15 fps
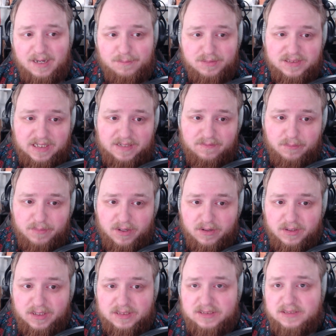percent of
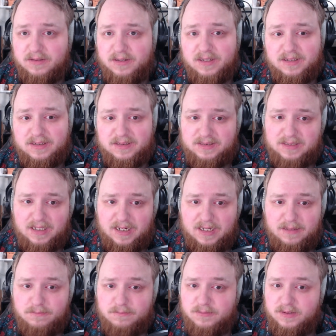Americans during this
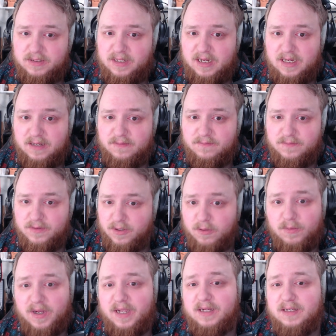time would have no
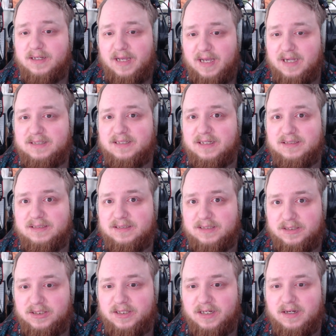way to access
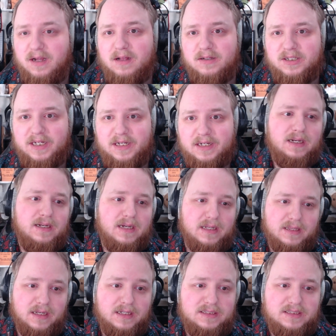such technology, and
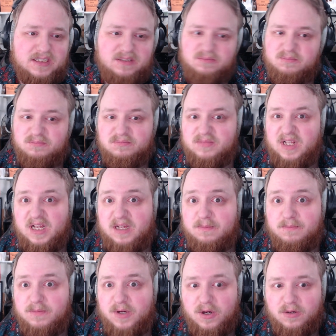thus they had
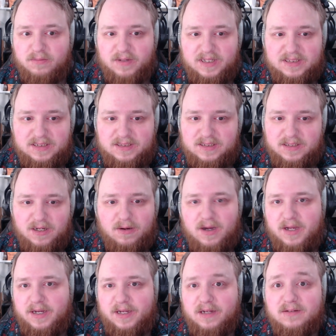no reason to know
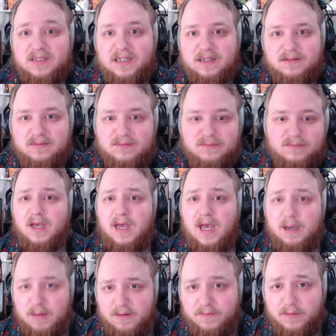how to use it.
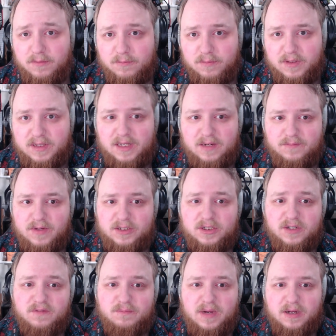However, with the
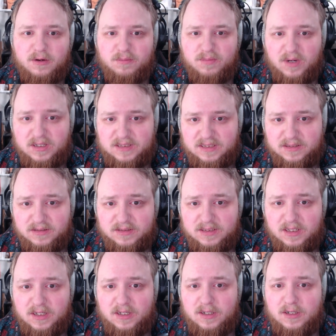invention of
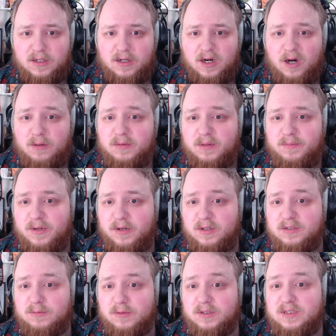microprocessors, home
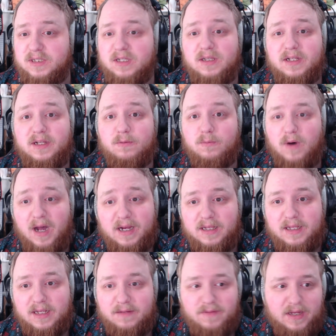computers were suddenly
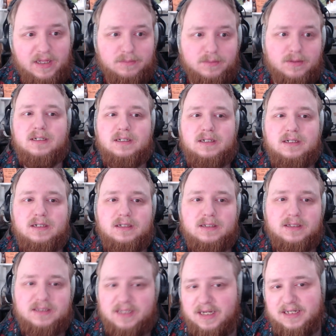widely available.
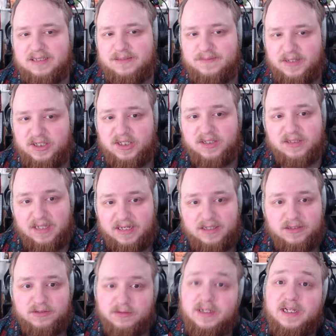The science fiction-like
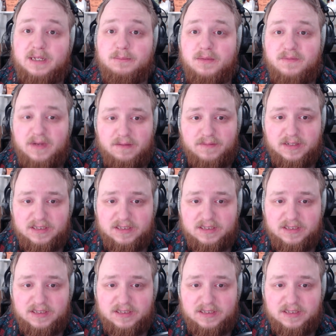dream of having a